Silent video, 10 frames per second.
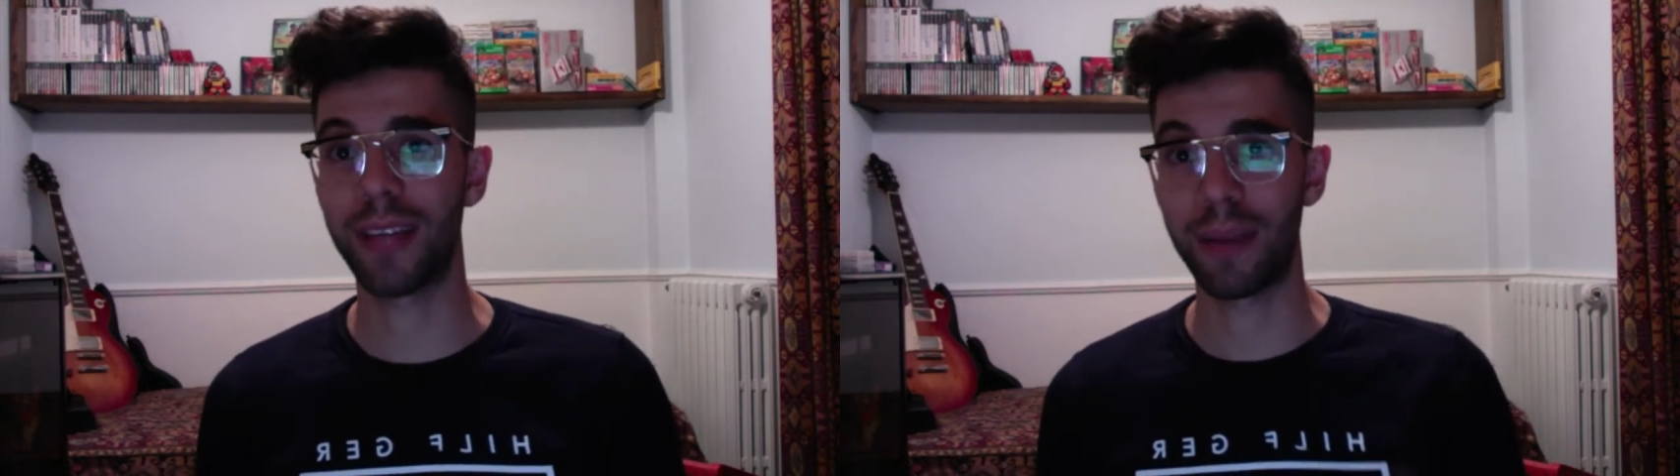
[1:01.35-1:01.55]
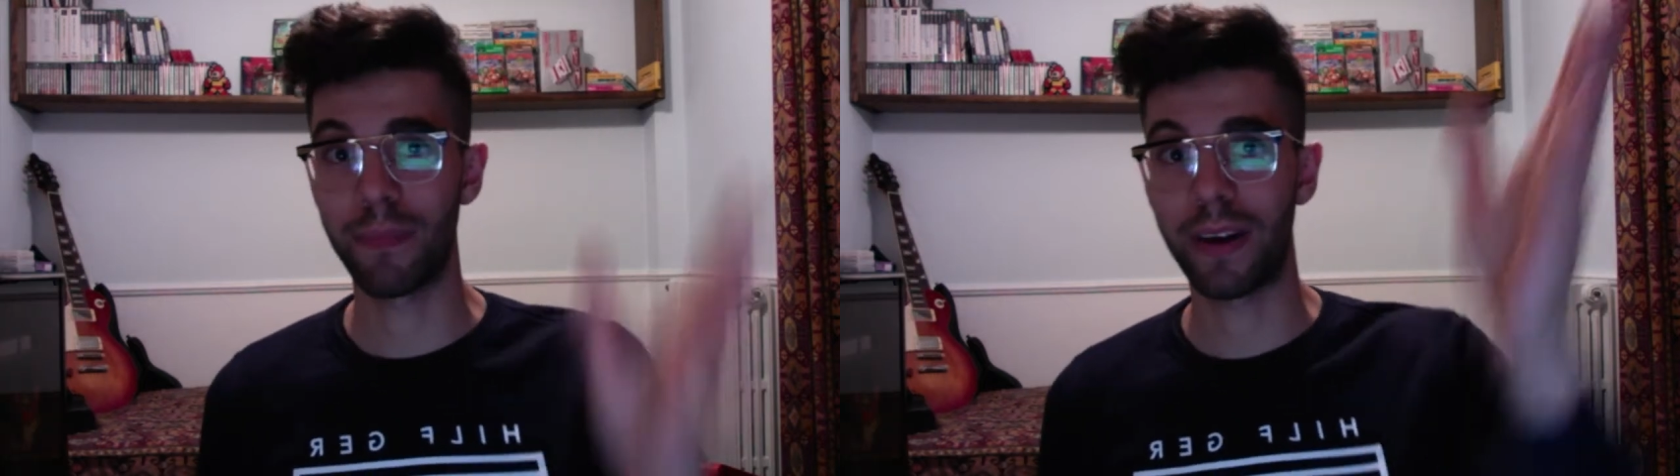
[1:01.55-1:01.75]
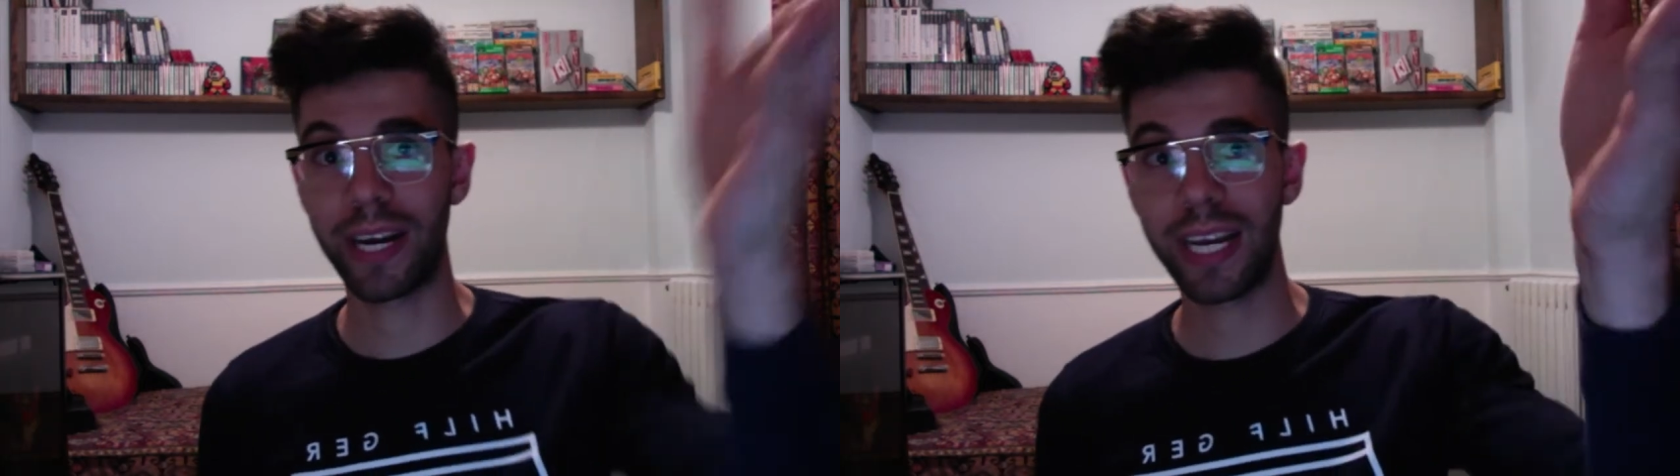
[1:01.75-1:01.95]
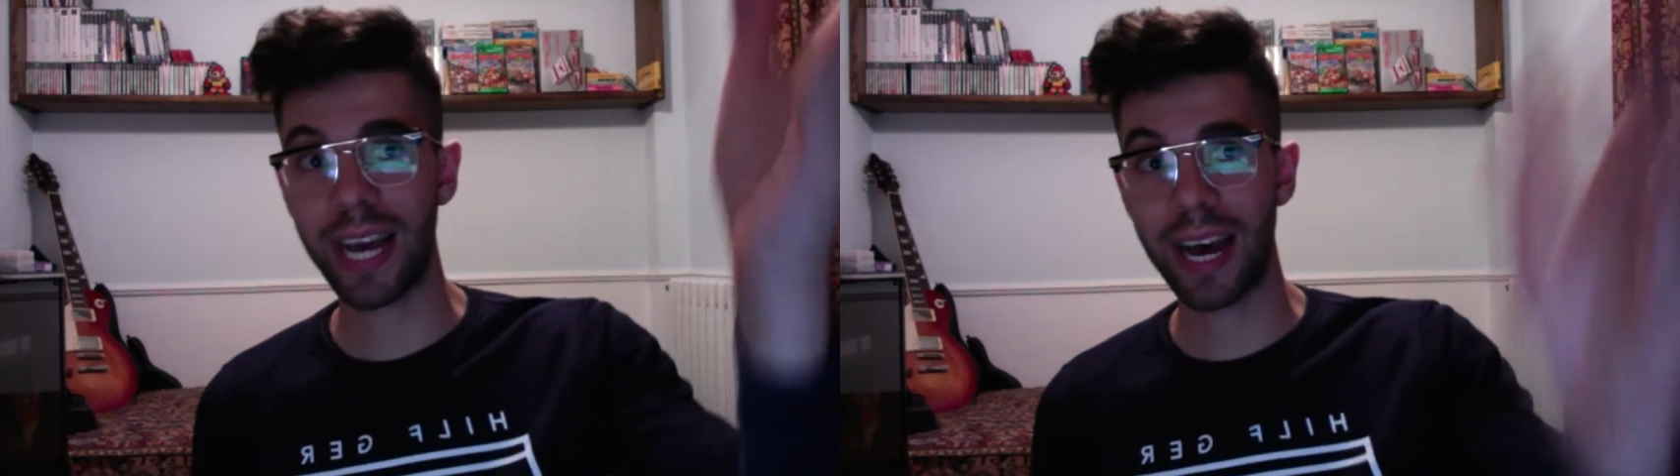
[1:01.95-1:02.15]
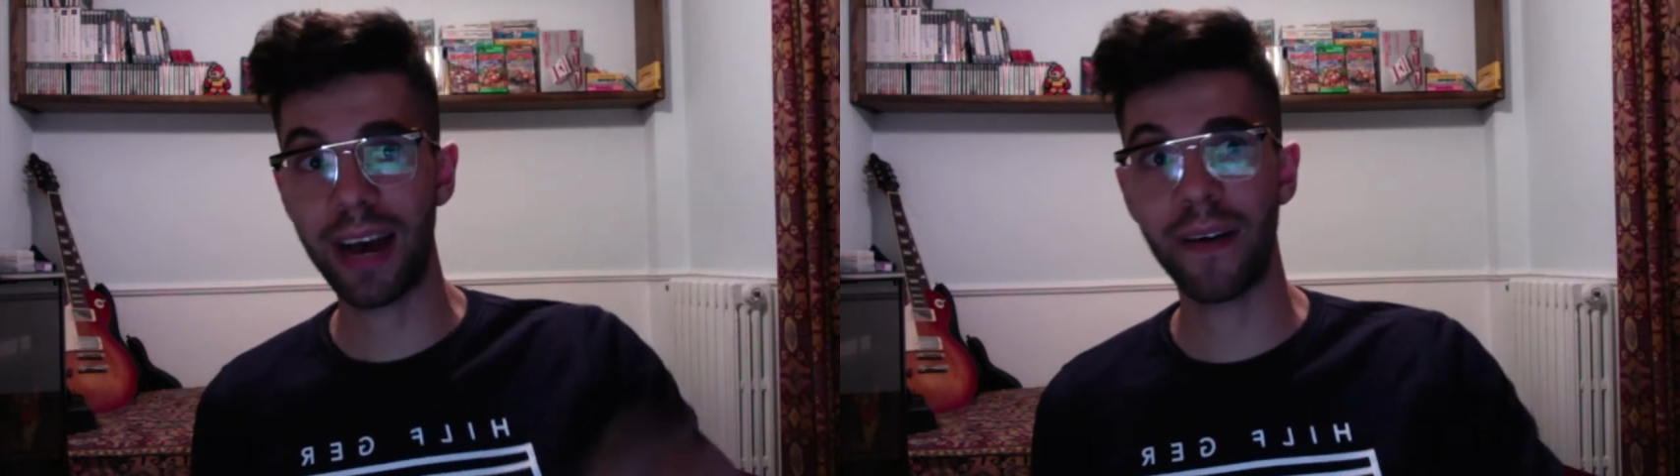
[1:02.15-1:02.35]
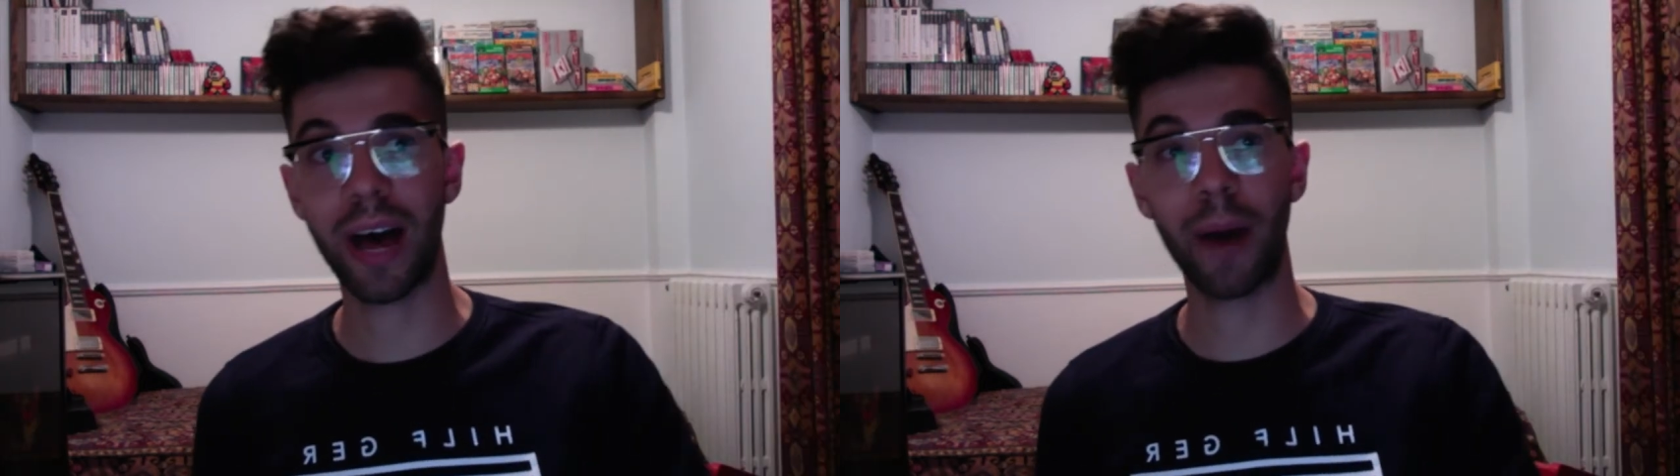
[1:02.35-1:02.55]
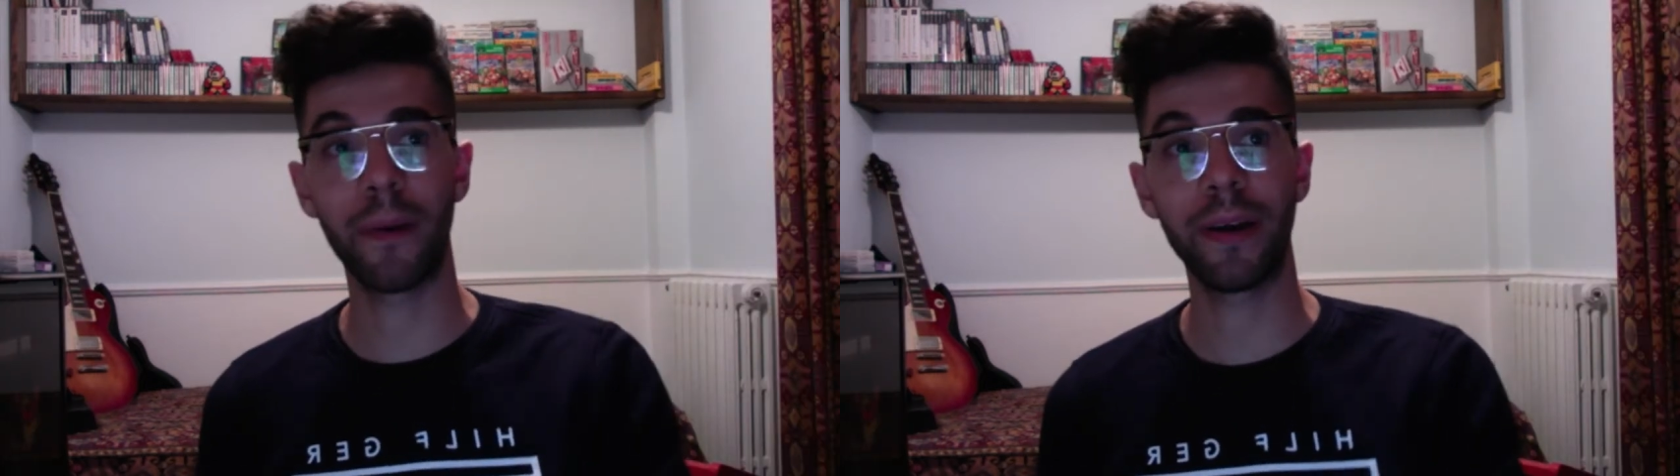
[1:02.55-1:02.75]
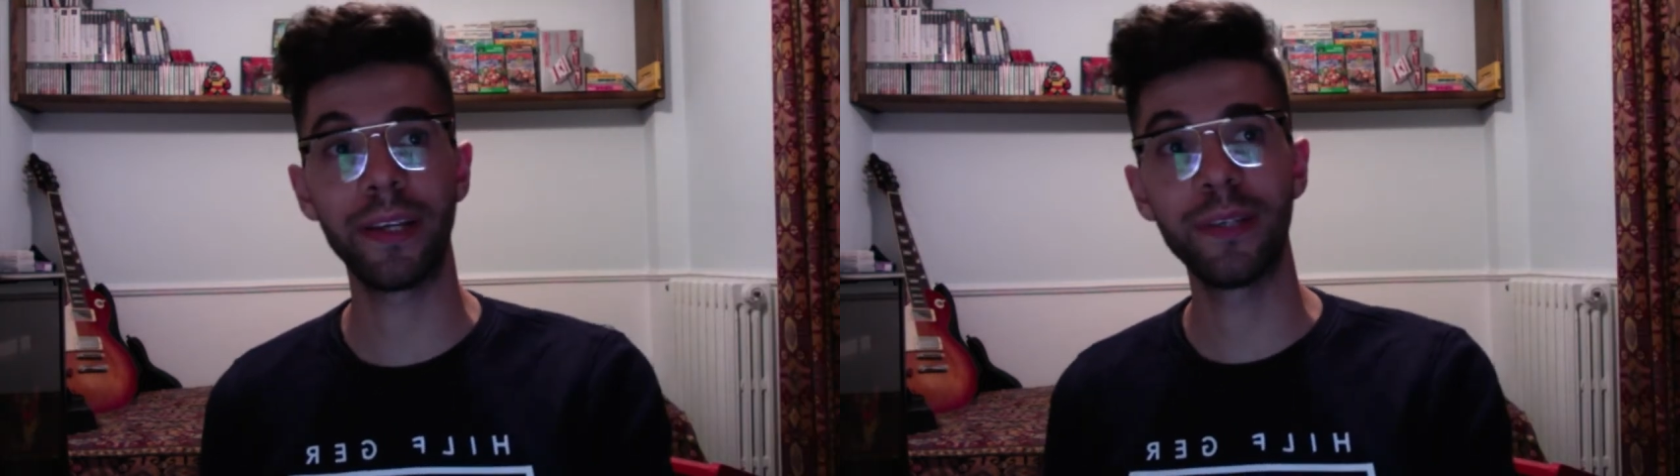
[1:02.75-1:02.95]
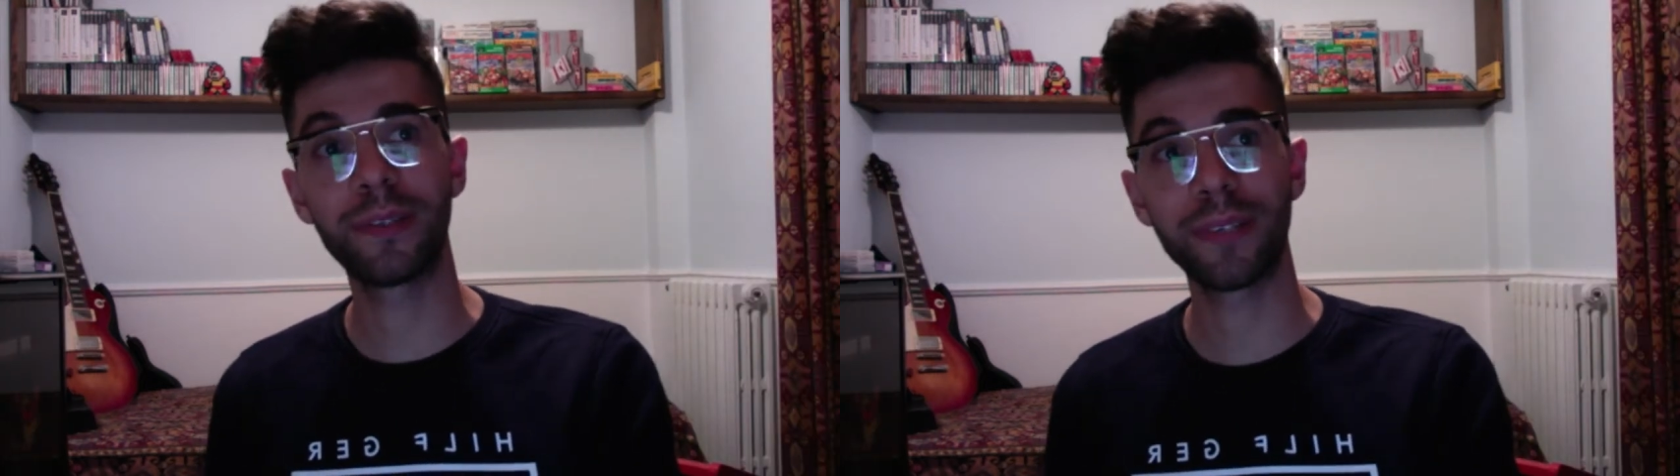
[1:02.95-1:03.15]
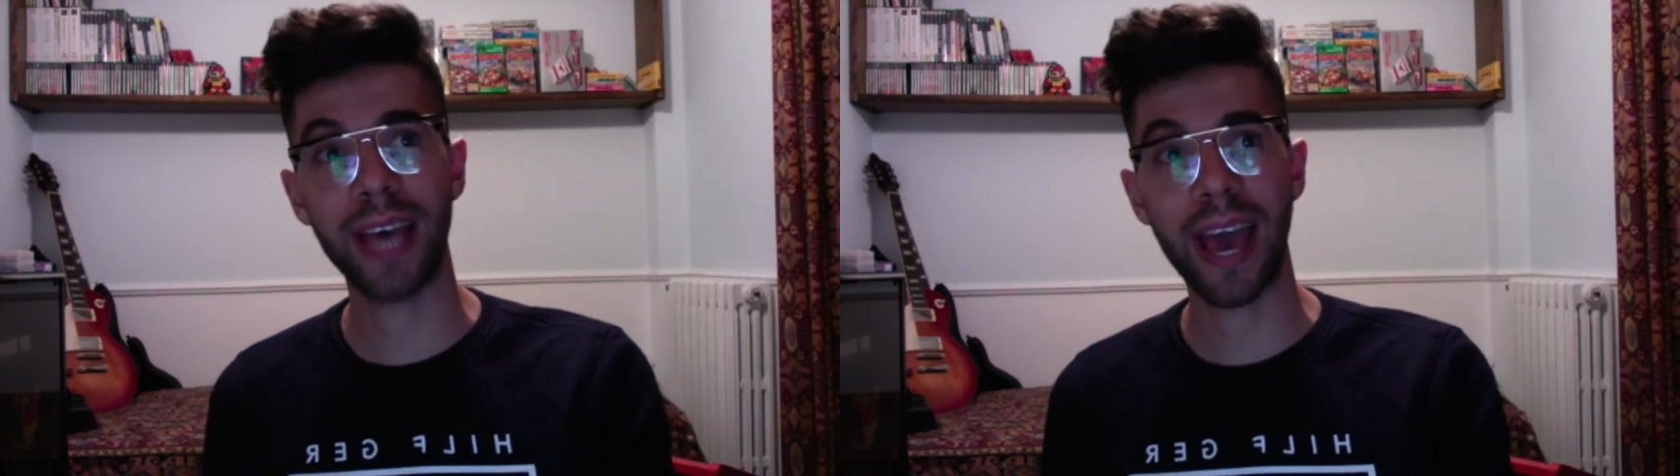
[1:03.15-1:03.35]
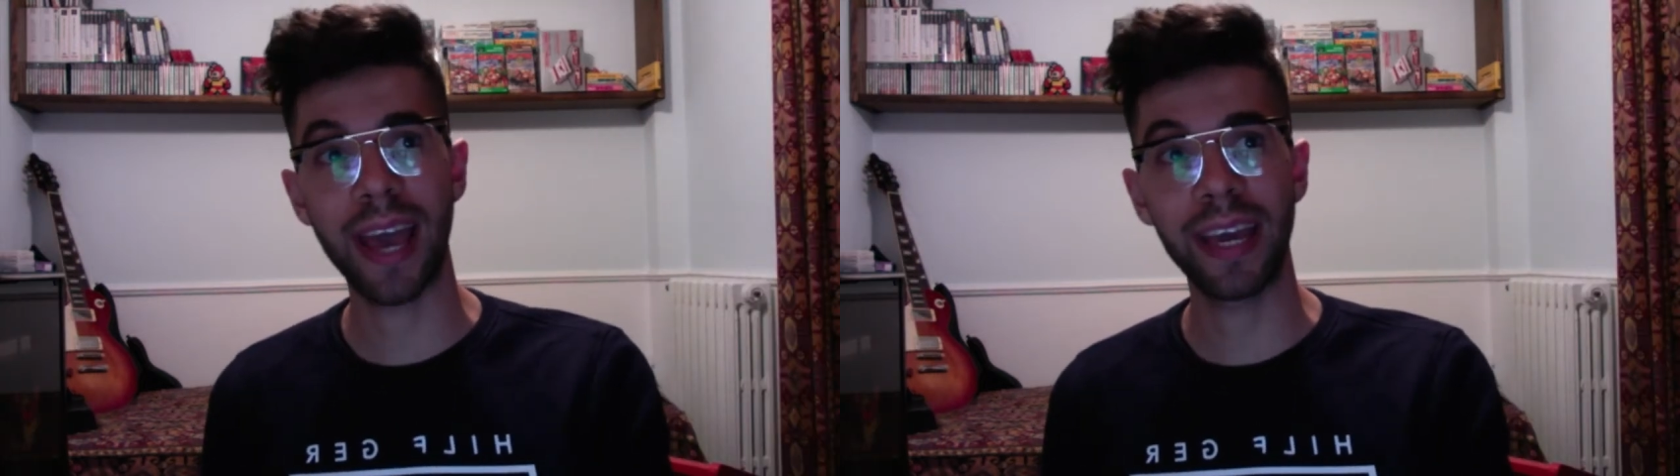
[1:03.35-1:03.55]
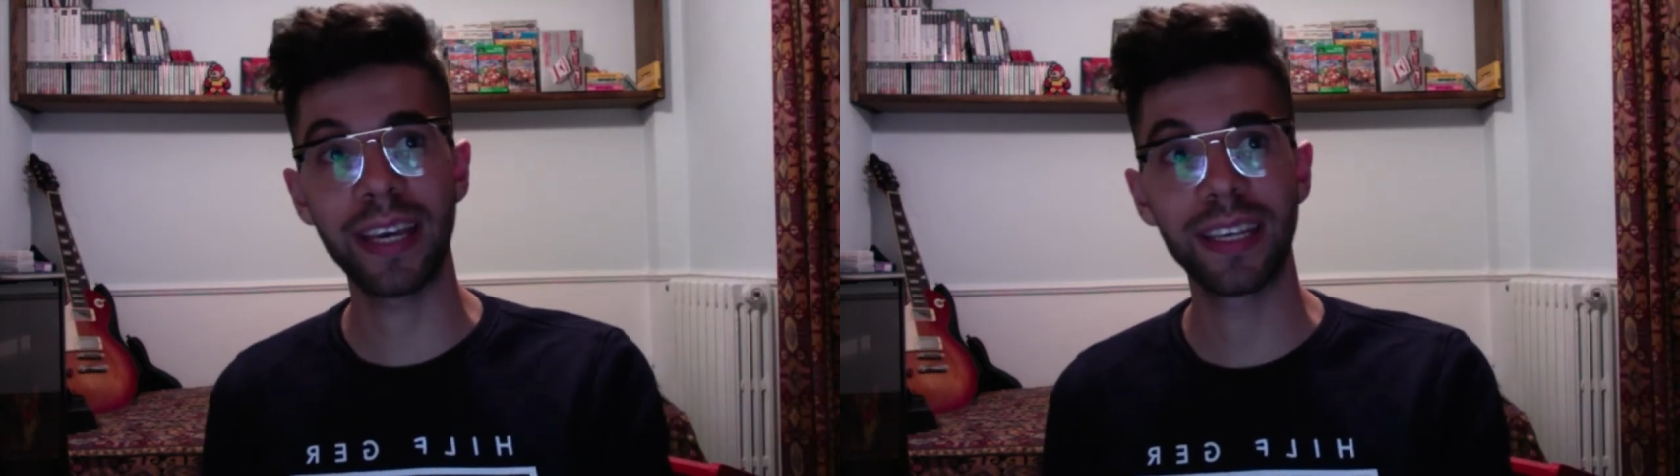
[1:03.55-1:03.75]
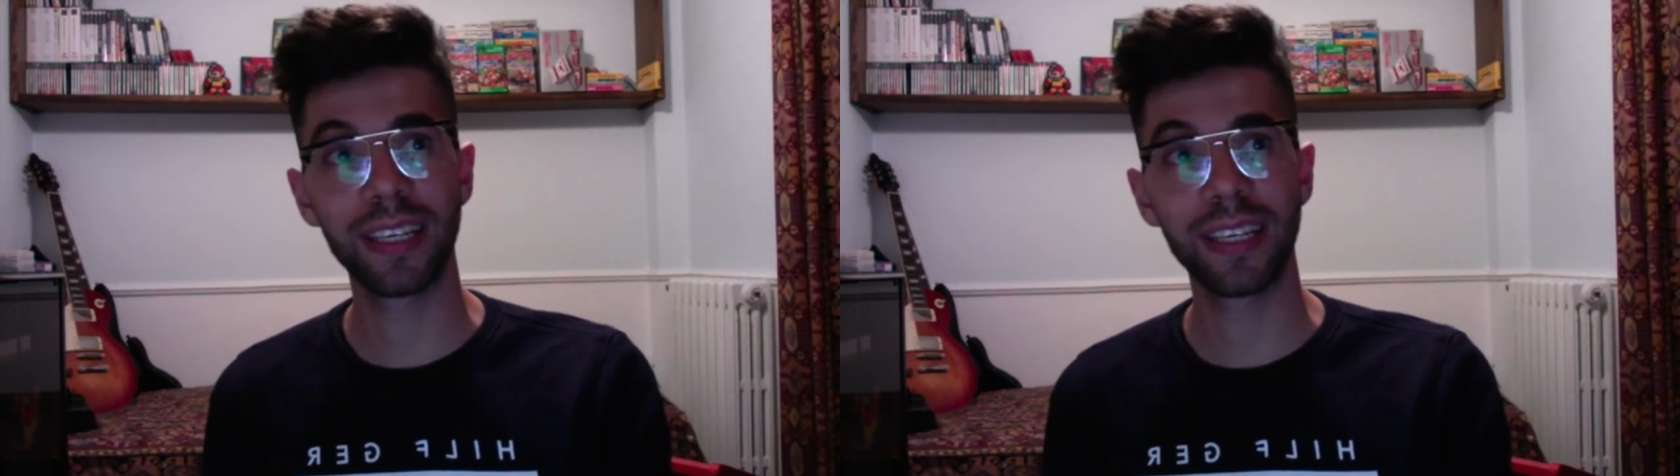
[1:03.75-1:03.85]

And Maria, how are you today?